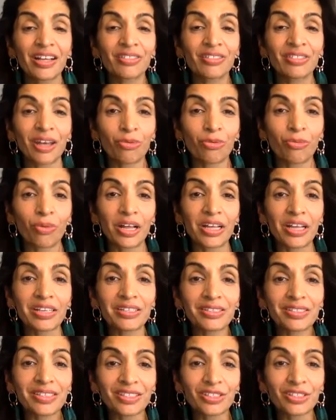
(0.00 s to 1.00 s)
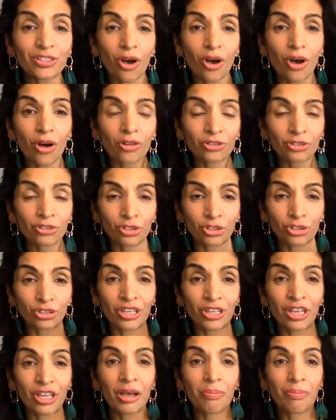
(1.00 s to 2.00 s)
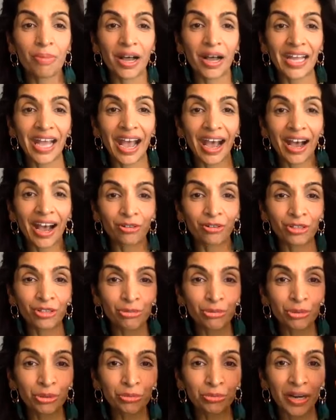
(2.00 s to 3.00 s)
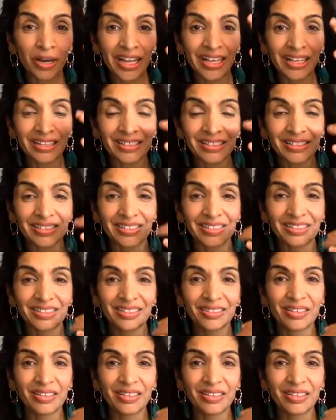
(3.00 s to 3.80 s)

that isn't altered by how you were raised,